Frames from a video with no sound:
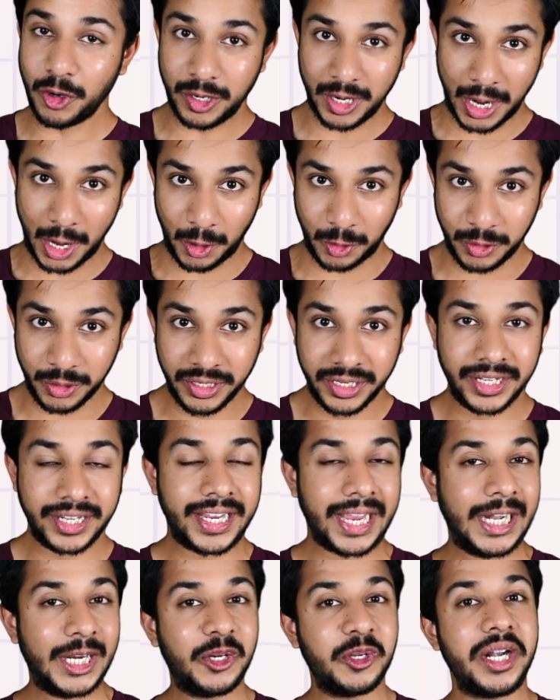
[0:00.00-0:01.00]
out loud,
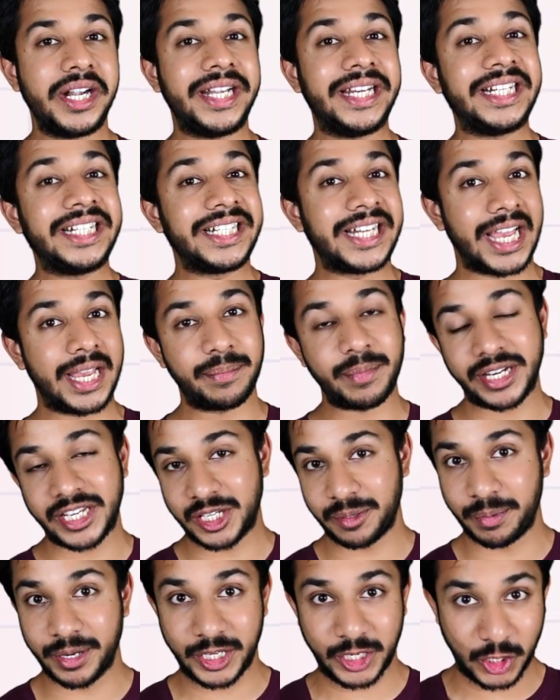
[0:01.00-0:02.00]
calculating time and
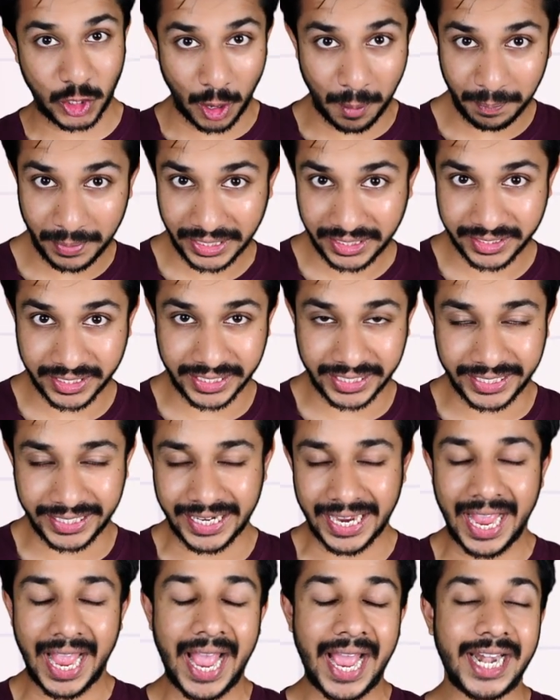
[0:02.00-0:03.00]
space
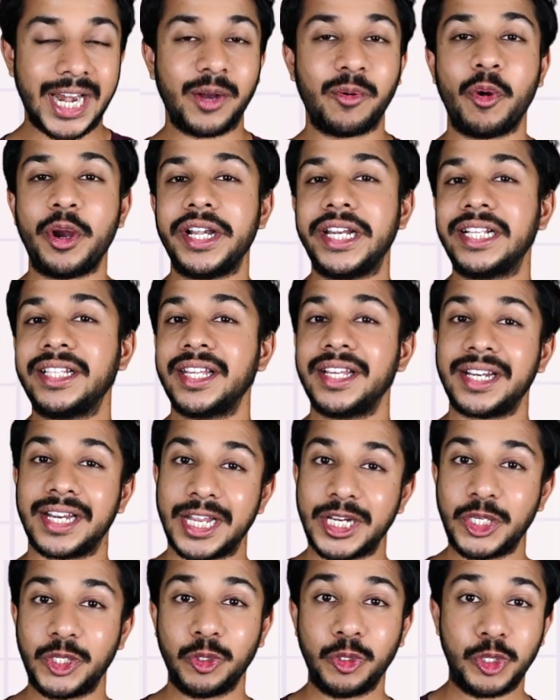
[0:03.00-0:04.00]
complexity, and avoiding the
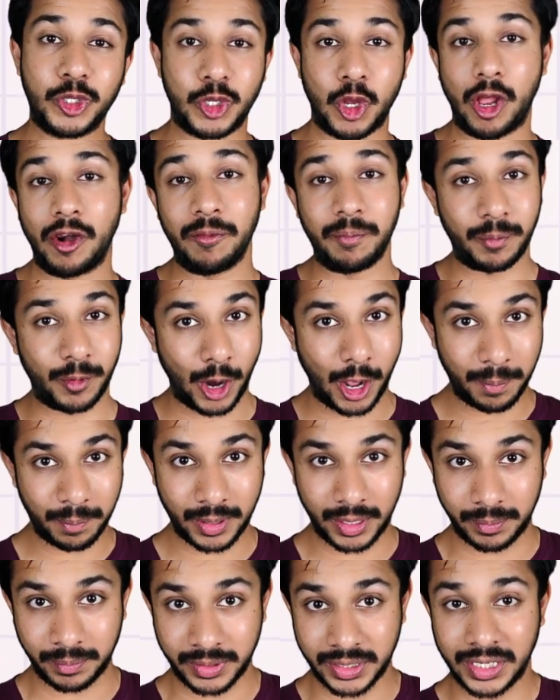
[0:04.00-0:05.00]
rush to solve
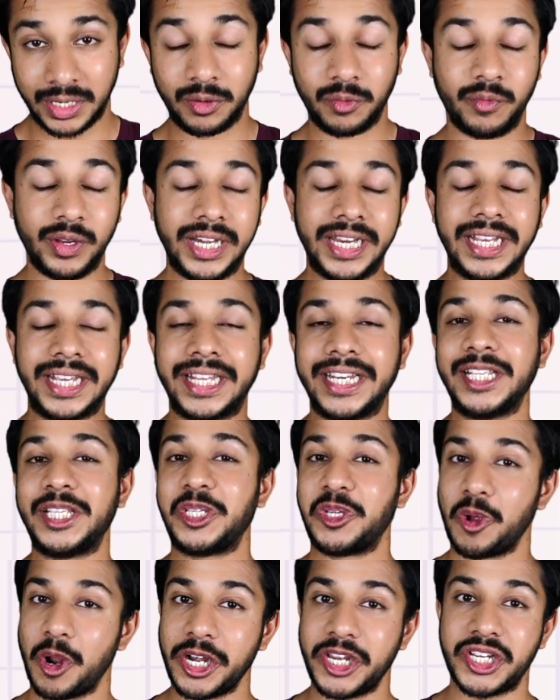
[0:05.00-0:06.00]
problems will
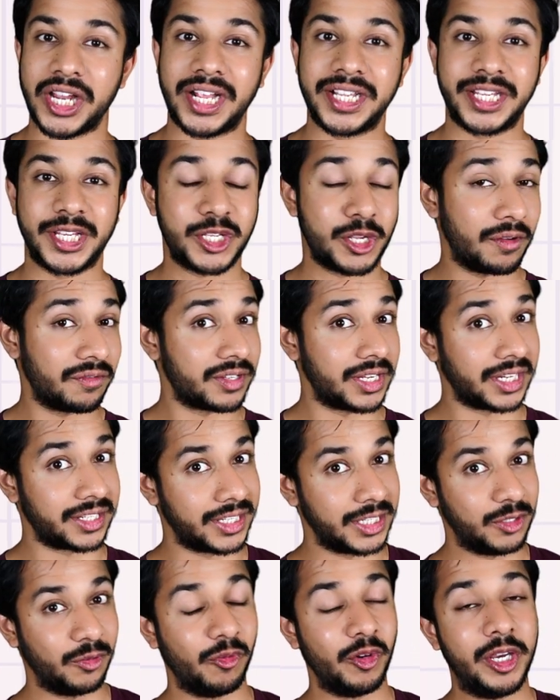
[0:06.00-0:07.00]
increase your chances of
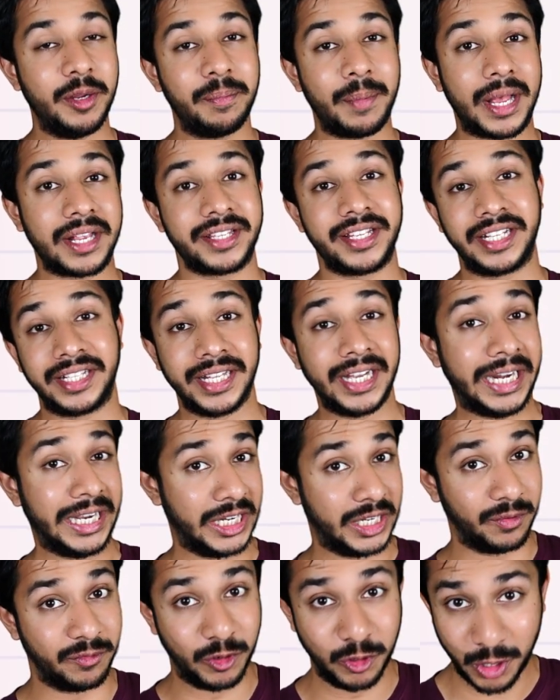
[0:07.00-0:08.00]
successfully passing the
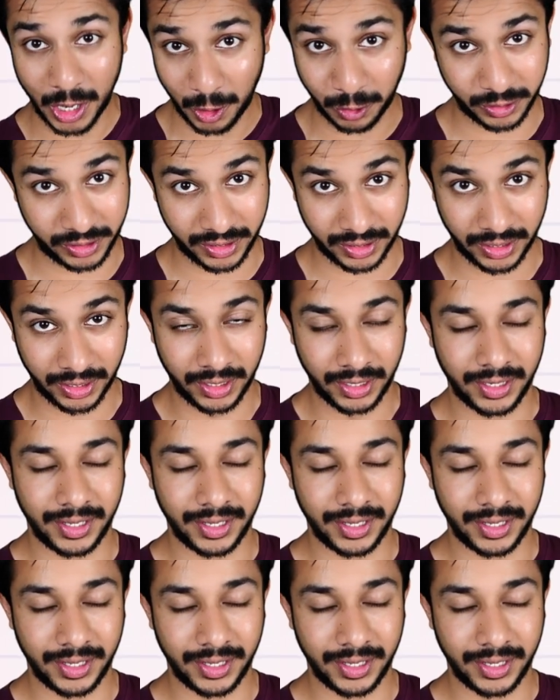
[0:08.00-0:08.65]
interview rounds.